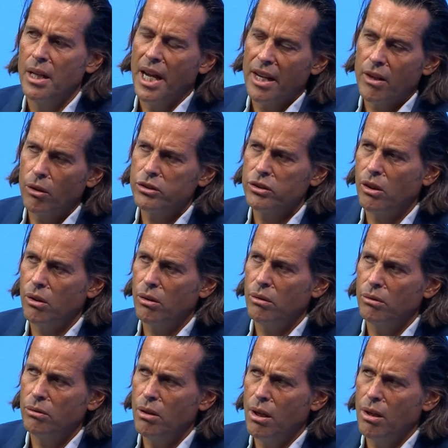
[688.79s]
And
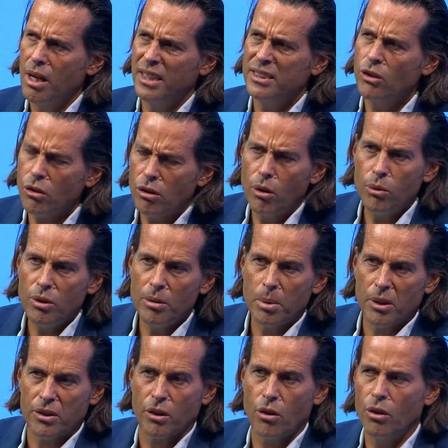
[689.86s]
also, it's not only
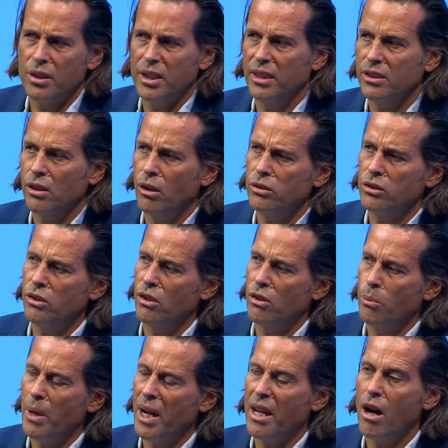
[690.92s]
about the content, it's also the
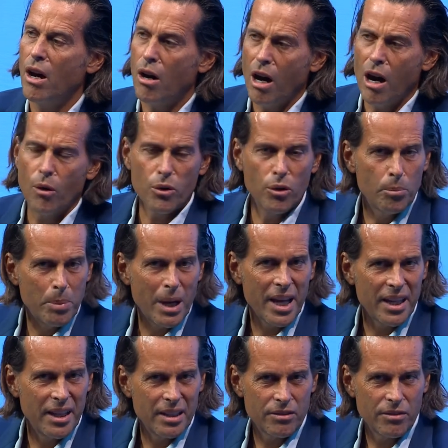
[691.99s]
way how, how you buy
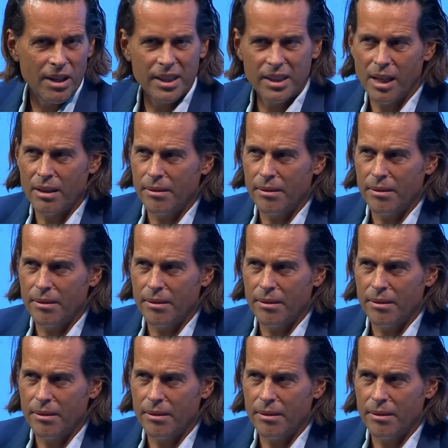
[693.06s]
it, right?